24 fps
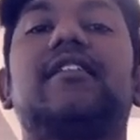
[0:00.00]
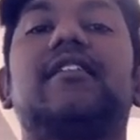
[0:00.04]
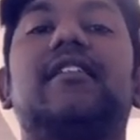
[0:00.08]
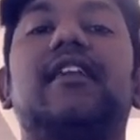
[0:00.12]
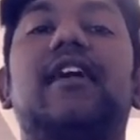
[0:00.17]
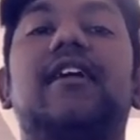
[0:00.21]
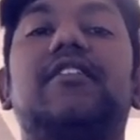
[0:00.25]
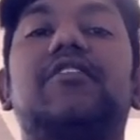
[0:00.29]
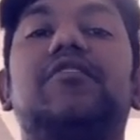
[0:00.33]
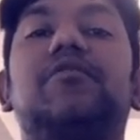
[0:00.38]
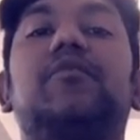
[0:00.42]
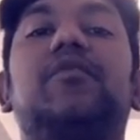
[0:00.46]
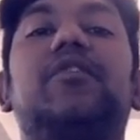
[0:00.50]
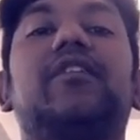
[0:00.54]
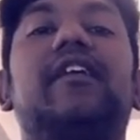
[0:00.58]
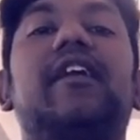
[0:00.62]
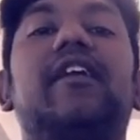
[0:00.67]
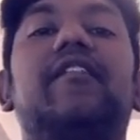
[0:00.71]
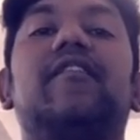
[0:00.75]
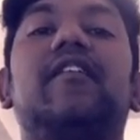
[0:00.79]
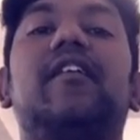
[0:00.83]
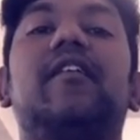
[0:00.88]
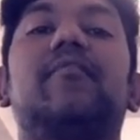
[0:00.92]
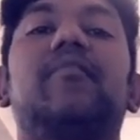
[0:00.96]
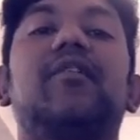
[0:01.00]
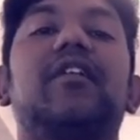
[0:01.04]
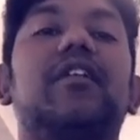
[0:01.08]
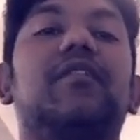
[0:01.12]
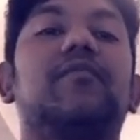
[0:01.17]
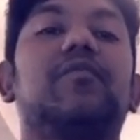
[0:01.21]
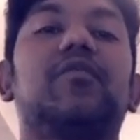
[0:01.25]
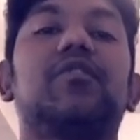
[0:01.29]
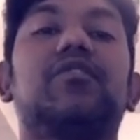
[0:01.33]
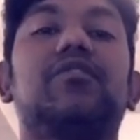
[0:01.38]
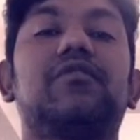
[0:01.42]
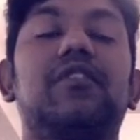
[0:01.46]
that you would give him and
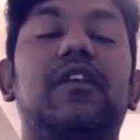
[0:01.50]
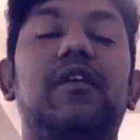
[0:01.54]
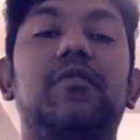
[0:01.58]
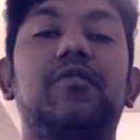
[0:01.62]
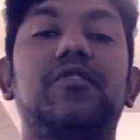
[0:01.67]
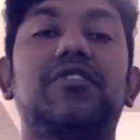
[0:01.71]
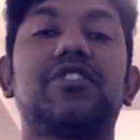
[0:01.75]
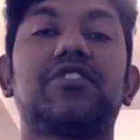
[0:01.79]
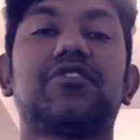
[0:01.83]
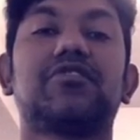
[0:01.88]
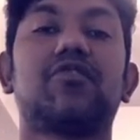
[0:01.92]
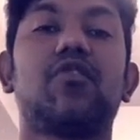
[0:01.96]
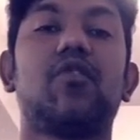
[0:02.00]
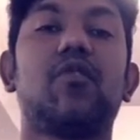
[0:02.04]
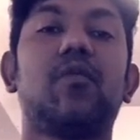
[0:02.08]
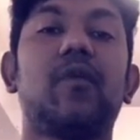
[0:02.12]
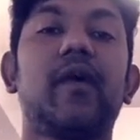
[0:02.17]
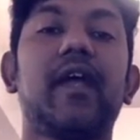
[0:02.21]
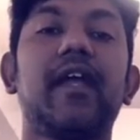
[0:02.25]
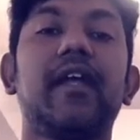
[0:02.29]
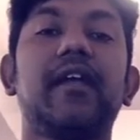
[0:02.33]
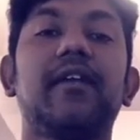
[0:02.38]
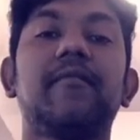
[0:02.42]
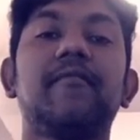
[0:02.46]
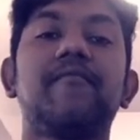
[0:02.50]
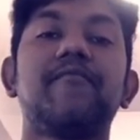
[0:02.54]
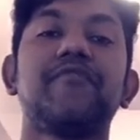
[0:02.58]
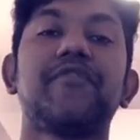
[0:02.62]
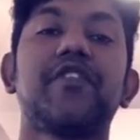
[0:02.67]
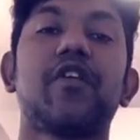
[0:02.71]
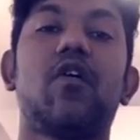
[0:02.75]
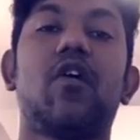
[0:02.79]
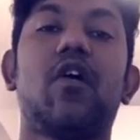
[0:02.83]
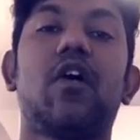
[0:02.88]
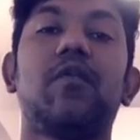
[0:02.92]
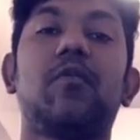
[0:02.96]
he would just go away,
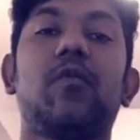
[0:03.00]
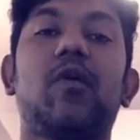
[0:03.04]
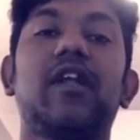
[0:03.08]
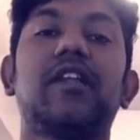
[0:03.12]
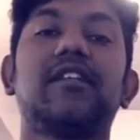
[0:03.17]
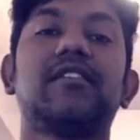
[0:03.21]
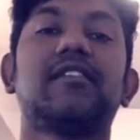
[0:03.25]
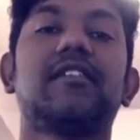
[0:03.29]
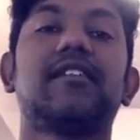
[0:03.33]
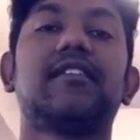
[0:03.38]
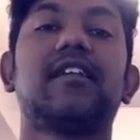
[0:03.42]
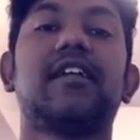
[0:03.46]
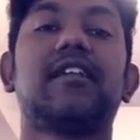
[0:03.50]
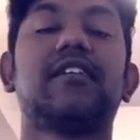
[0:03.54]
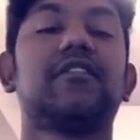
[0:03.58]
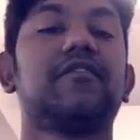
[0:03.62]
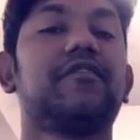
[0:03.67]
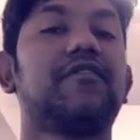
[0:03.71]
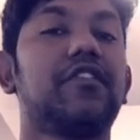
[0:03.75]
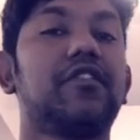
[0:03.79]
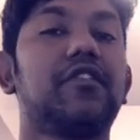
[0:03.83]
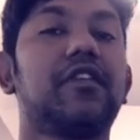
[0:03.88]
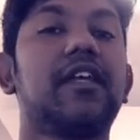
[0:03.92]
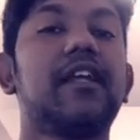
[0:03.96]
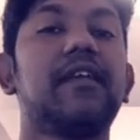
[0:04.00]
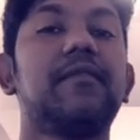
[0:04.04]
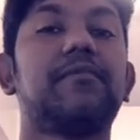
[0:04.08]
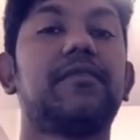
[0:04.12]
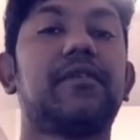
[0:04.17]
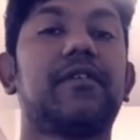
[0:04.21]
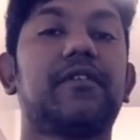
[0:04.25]
or what is it that if you keep